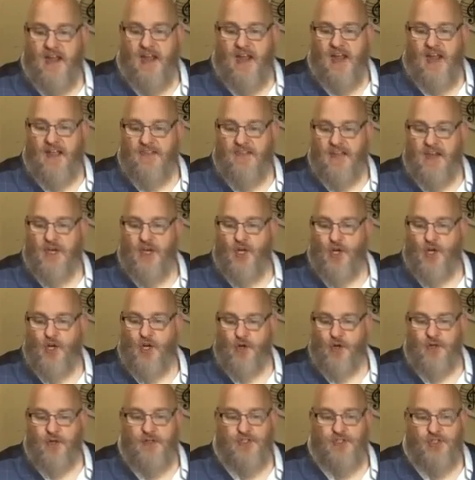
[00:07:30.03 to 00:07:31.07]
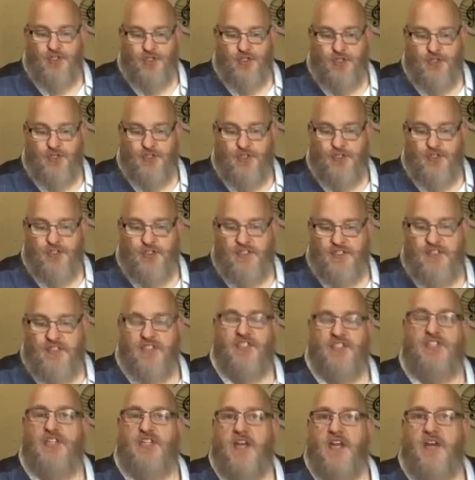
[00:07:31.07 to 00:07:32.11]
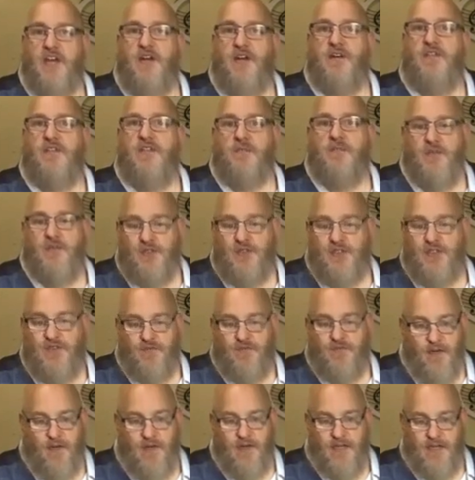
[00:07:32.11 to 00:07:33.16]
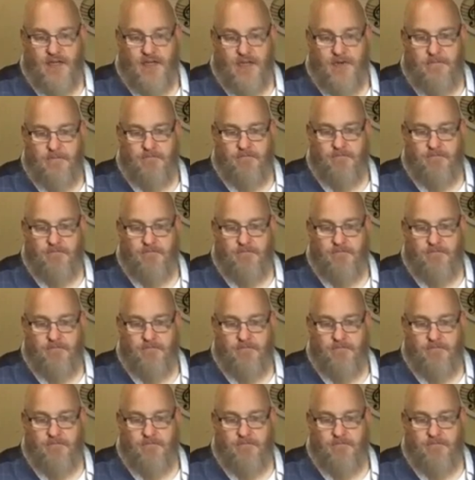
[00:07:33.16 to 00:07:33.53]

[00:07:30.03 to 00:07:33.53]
and they encourage churches to share their music freely.